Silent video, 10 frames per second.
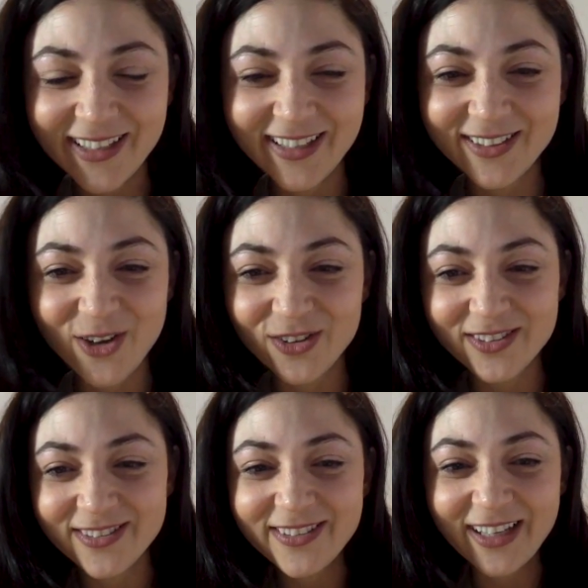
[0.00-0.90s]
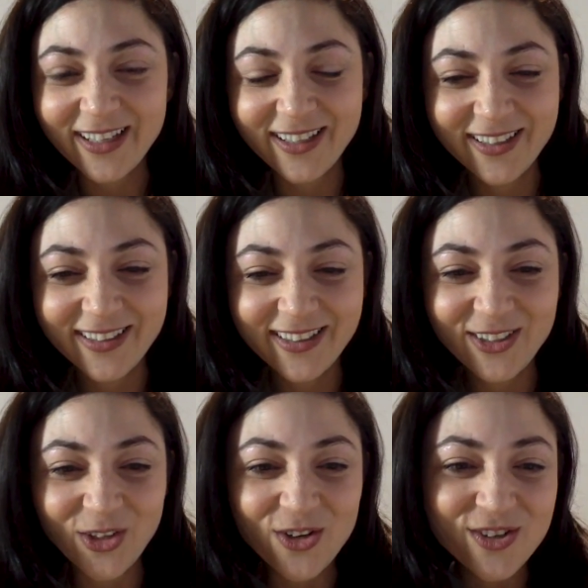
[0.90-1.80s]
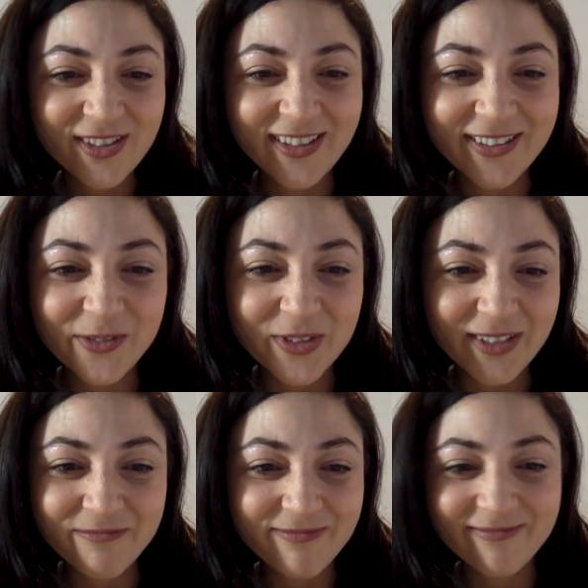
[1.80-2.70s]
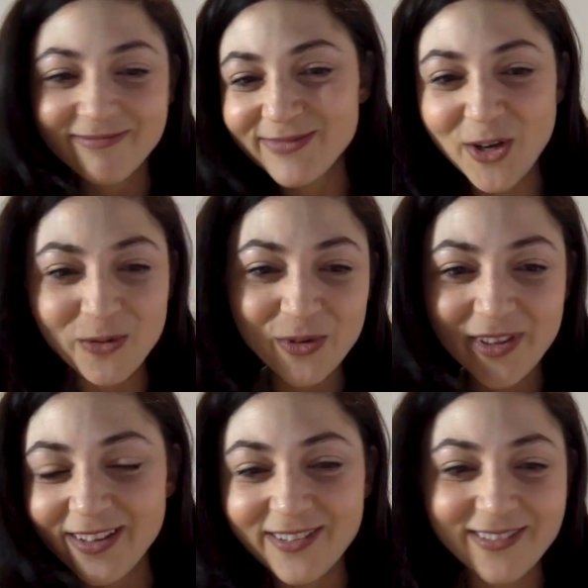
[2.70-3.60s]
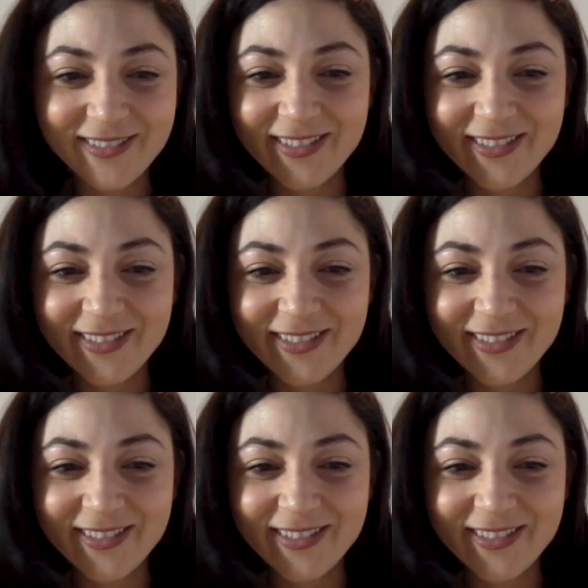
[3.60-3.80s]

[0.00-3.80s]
and not like when I'm not with the